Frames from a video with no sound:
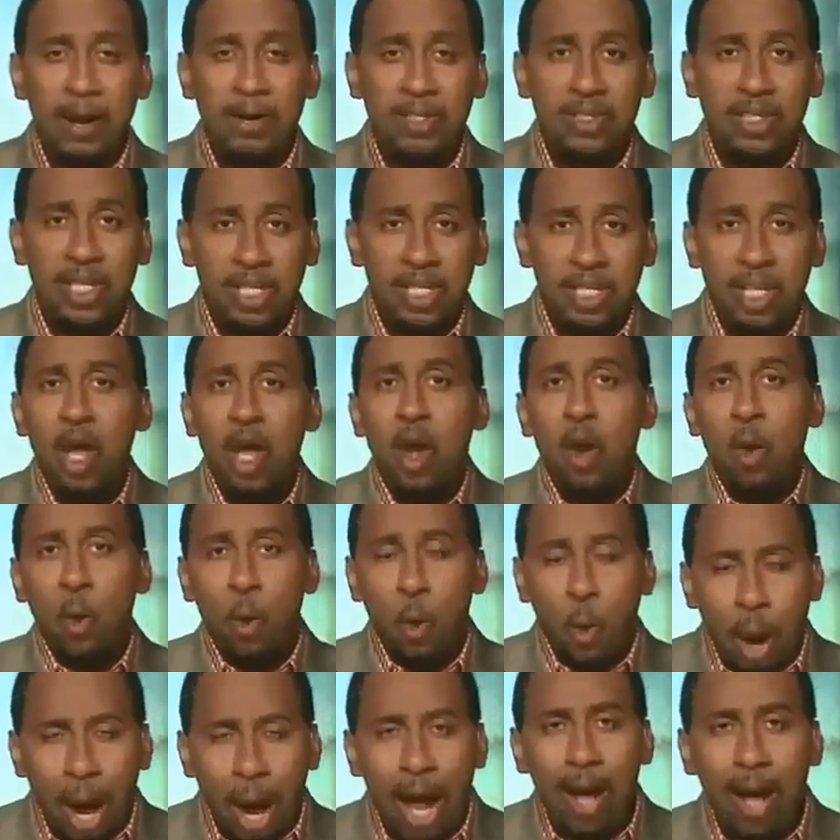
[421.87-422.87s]
appearances.
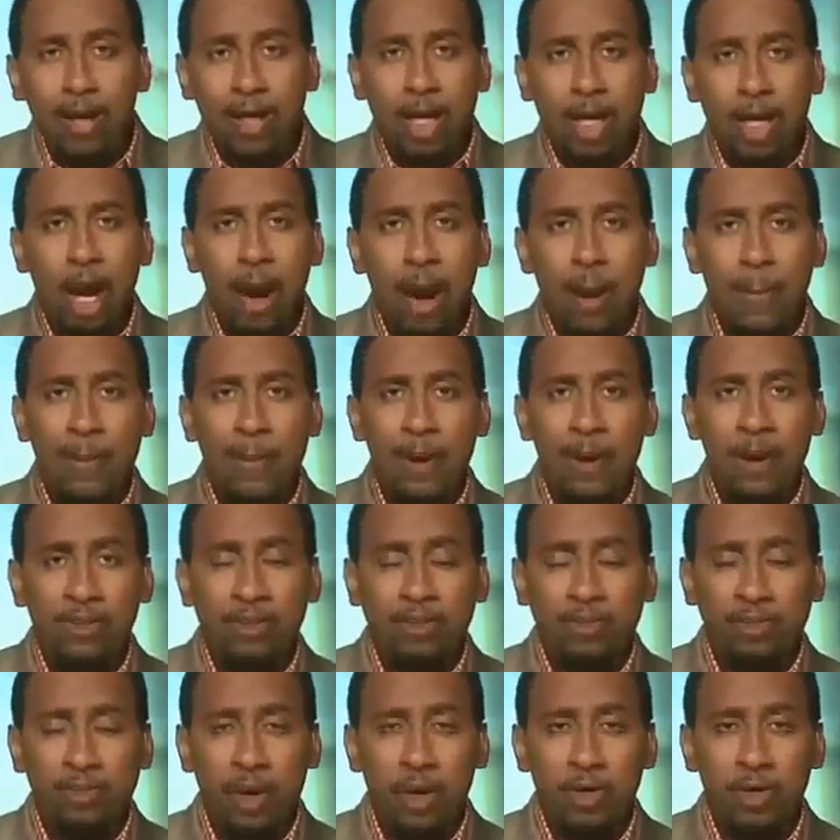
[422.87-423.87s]
Wild card
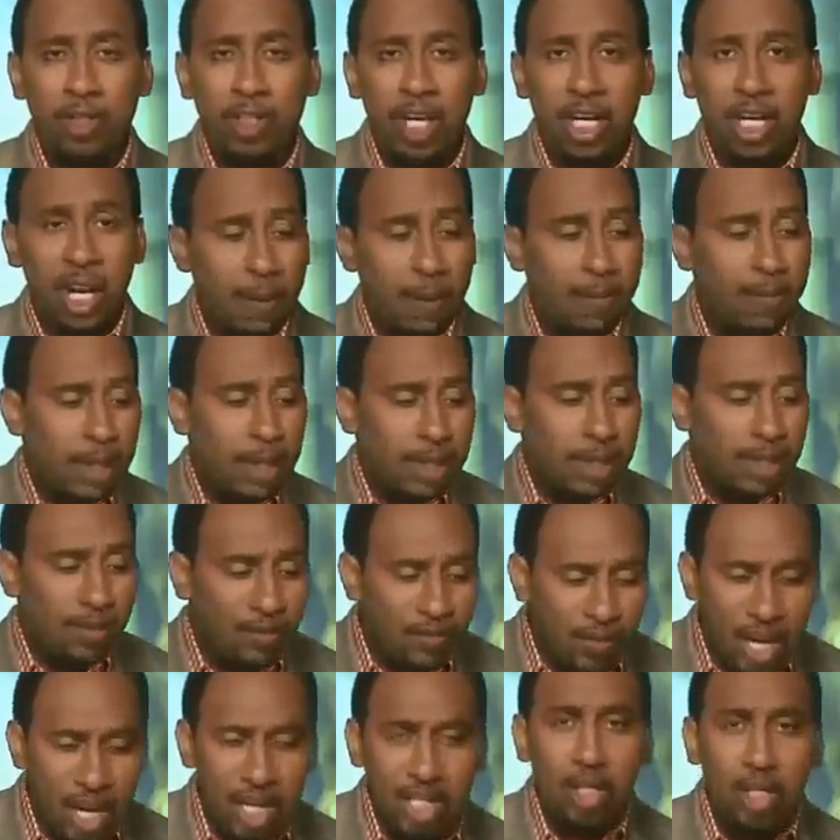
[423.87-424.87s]
berth first year.
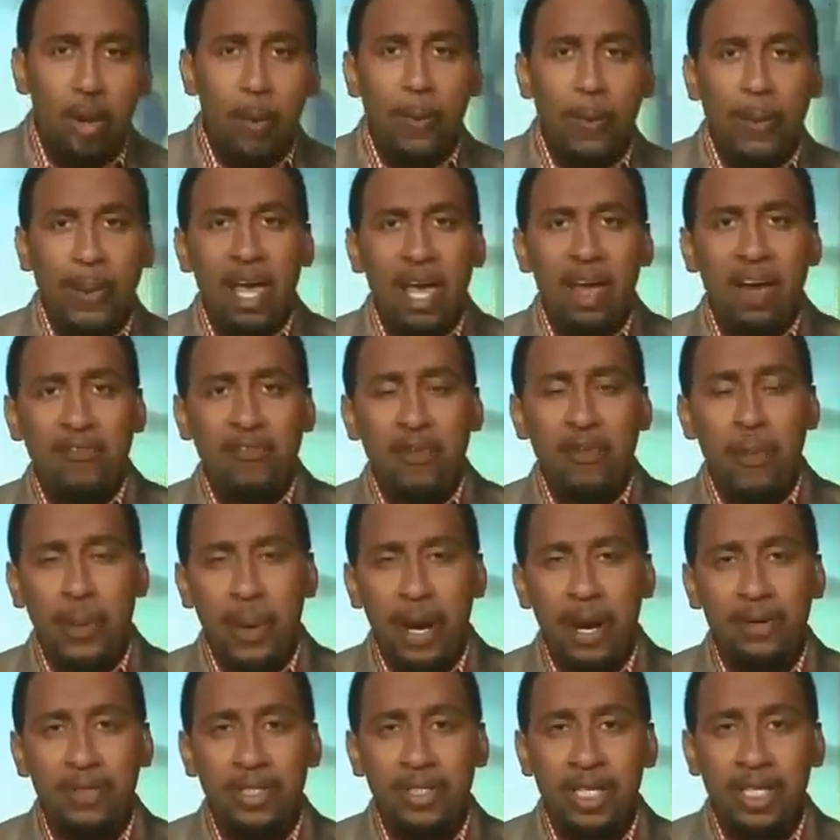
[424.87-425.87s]
Divisional
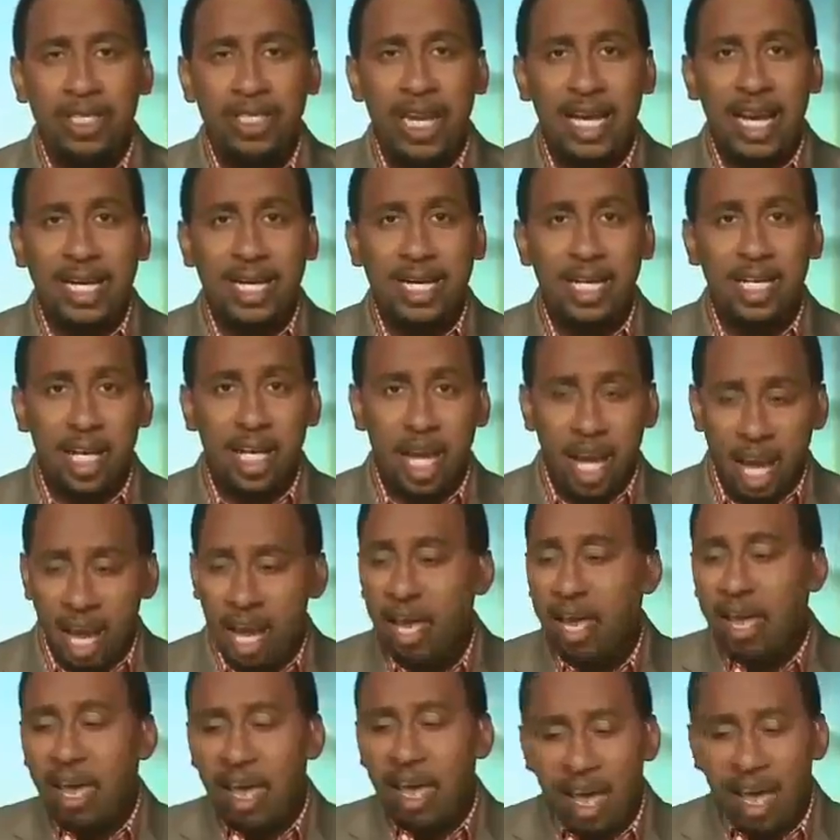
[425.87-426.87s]
playoff appearance the second
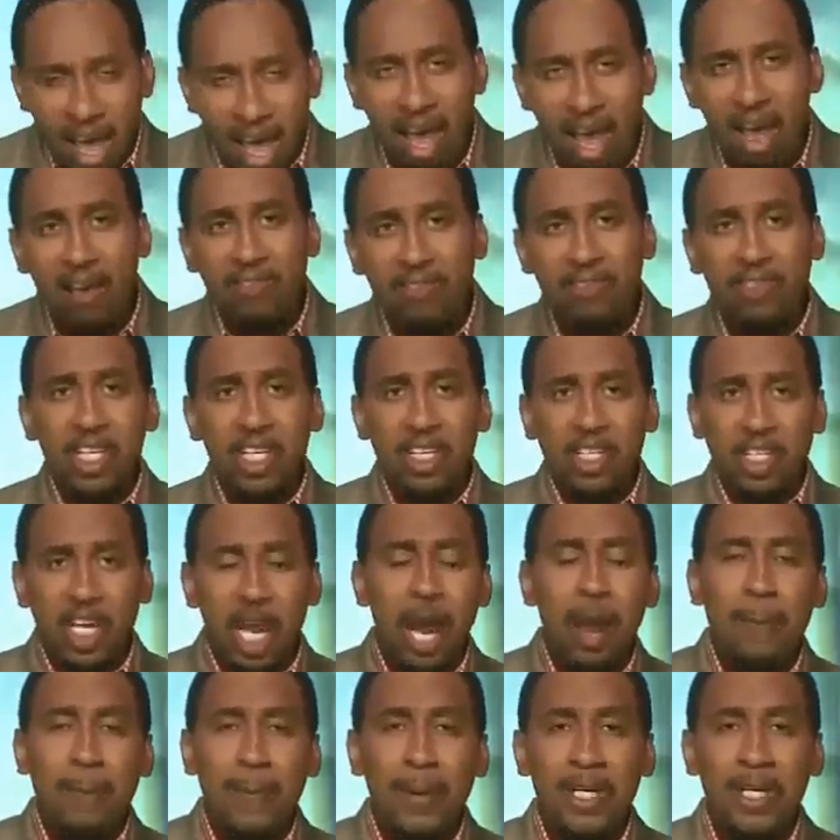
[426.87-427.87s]
year.
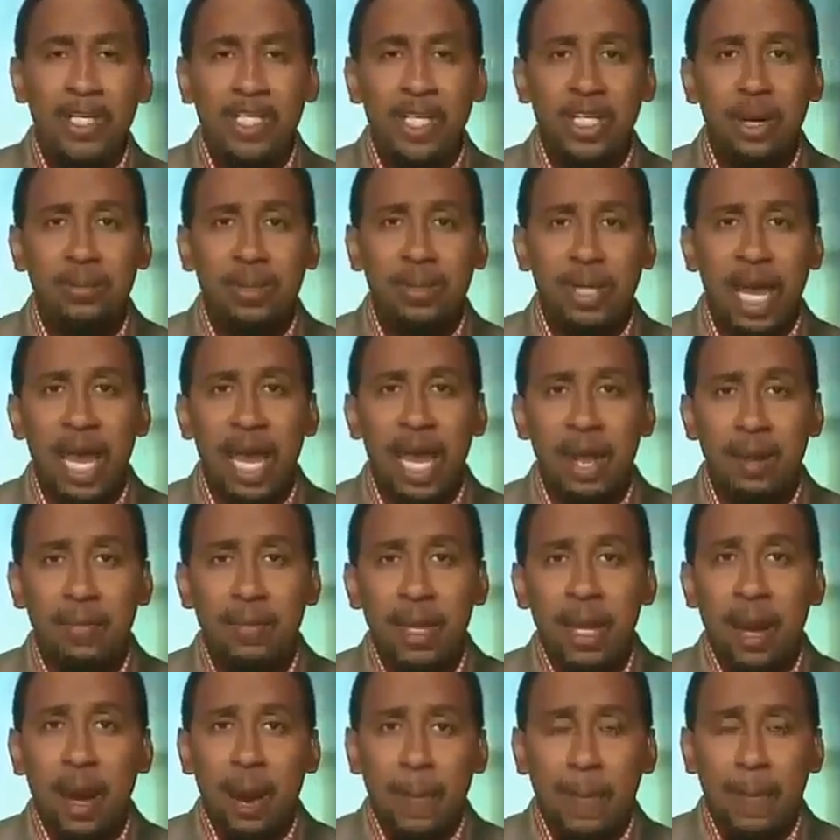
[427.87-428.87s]
AFC Championship
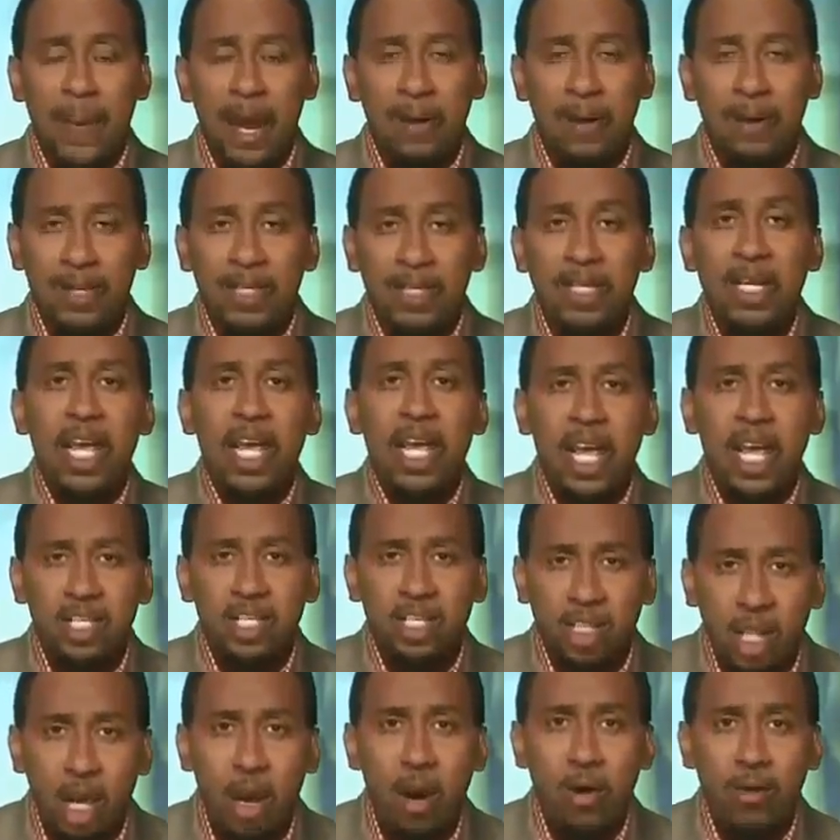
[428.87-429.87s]
game appearance
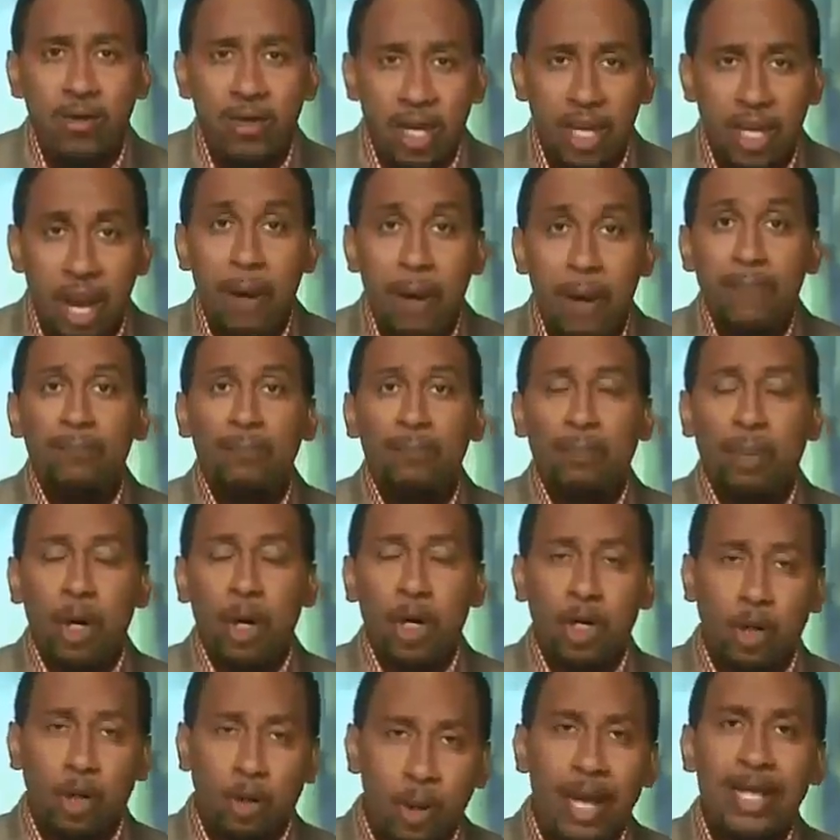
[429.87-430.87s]
his third year
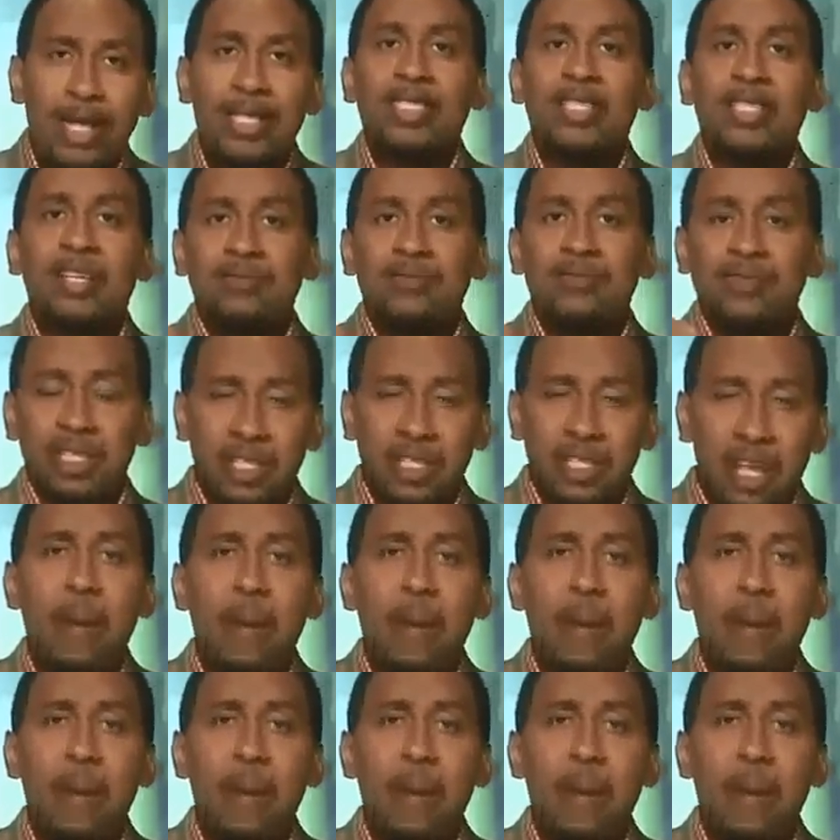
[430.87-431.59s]
progressive